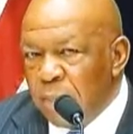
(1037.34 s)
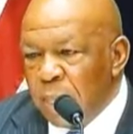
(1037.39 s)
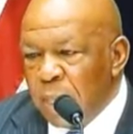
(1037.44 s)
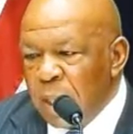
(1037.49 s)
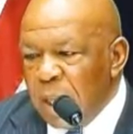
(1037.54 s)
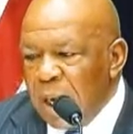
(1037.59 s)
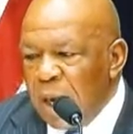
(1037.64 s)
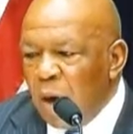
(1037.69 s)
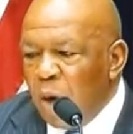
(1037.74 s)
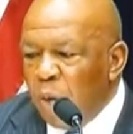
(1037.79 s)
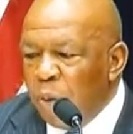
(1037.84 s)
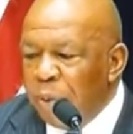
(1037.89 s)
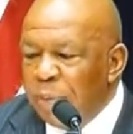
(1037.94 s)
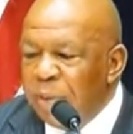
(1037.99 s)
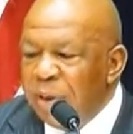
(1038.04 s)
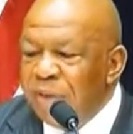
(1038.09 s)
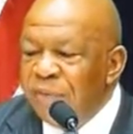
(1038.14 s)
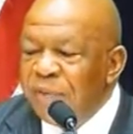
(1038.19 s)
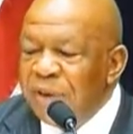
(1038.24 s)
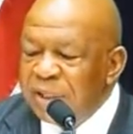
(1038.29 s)
I hope we
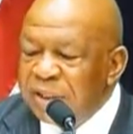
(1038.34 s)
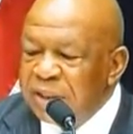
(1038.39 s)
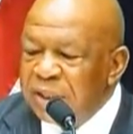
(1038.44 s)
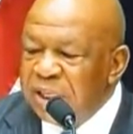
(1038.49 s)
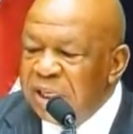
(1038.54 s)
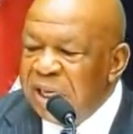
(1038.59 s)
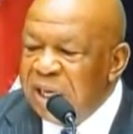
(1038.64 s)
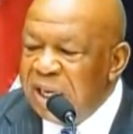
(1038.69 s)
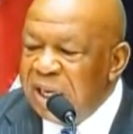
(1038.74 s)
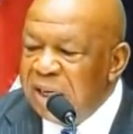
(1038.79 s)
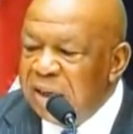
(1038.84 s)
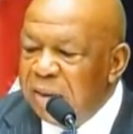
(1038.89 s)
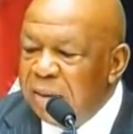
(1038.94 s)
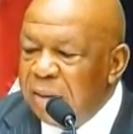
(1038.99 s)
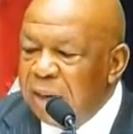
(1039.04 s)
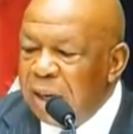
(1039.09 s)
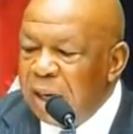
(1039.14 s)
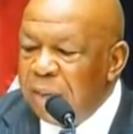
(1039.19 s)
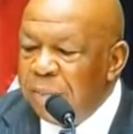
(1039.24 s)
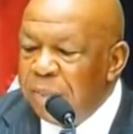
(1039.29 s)
will eventually
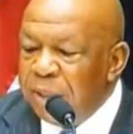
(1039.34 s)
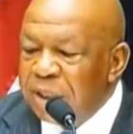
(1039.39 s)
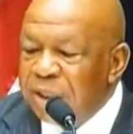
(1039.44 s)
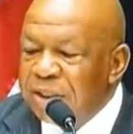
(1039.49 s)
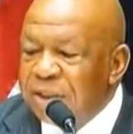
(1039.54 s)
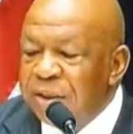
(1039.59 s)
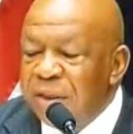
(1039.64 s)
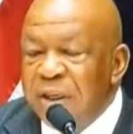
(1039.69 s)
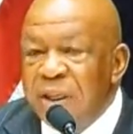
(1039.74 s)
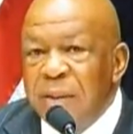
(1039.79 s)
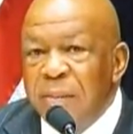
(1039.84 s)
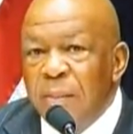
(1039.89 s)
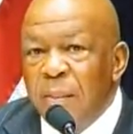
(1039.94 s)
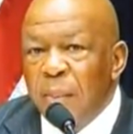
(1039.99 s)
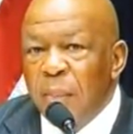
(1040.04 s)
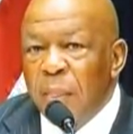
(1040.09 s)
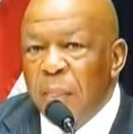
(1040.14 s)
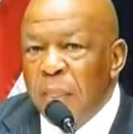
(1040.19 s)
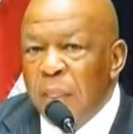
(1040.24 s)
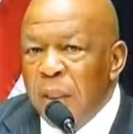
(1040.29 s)
hear our military,
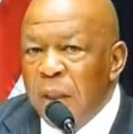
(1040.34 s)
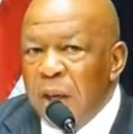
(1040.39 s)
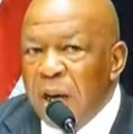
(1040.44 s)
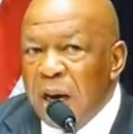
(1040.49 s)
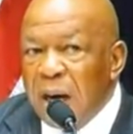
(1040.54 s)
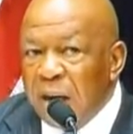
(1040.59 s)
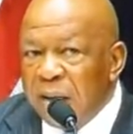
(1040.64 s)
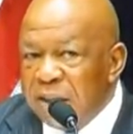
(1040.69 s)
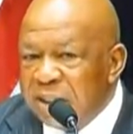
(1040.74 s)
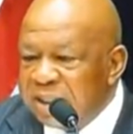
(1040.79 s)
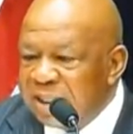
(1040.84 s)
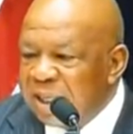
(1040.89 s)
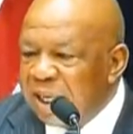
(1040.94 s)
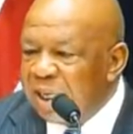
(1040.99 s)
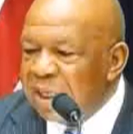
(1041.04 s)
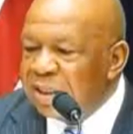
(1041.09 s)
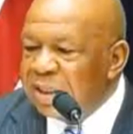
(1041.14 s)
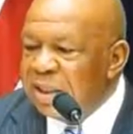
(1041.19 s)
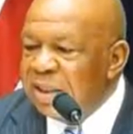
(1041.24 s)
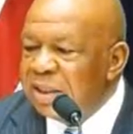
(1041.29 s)
our
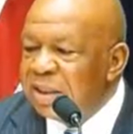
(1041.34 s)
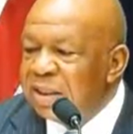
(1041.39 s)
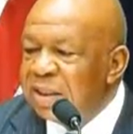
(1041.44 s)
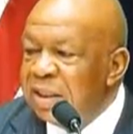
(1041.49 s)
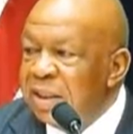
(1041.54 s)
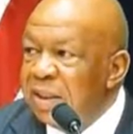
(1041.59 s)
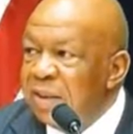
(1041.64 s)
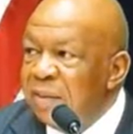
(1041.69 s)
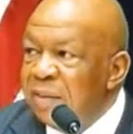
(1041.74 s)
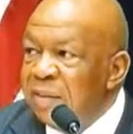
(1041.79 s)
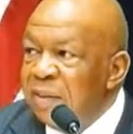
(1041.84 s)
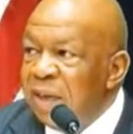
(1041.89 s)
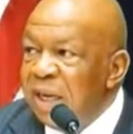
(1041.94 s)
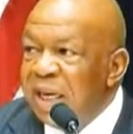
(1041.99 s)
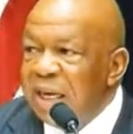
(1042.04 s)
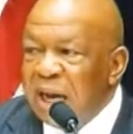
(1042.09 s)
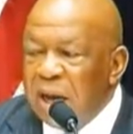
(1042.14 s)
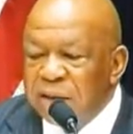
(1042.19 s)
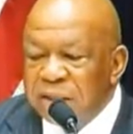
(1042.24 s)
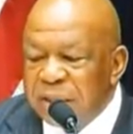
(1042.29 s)
intelligence,
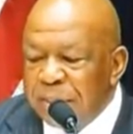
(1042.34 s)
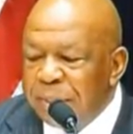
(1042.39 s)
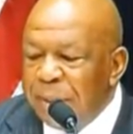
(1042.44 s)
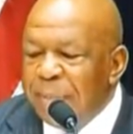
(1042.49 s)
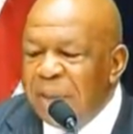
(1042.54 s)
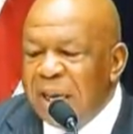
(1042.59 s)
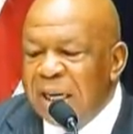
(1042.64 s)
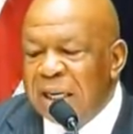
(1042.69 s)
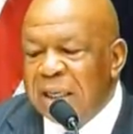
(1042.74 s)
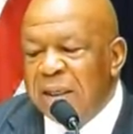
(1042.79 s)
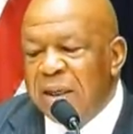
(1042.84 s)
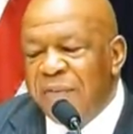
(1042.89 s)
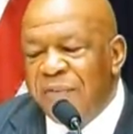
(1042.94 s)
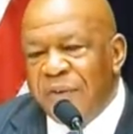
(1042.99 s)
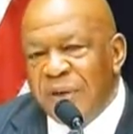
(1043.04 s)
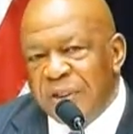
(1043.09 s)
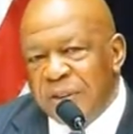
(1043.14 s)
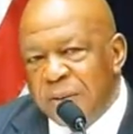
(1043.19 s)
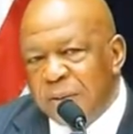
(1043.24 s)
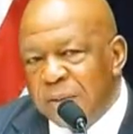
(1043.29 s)
and our diplomatic
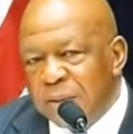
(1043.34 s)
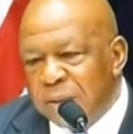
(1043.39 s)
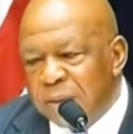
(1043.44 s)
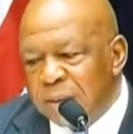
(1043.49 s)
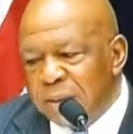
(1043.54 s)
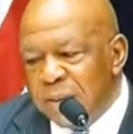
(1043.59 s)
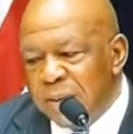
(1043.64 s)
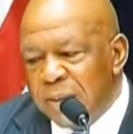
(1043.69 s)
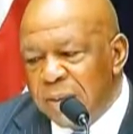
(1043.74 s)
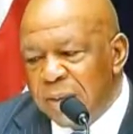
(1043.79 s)
officials.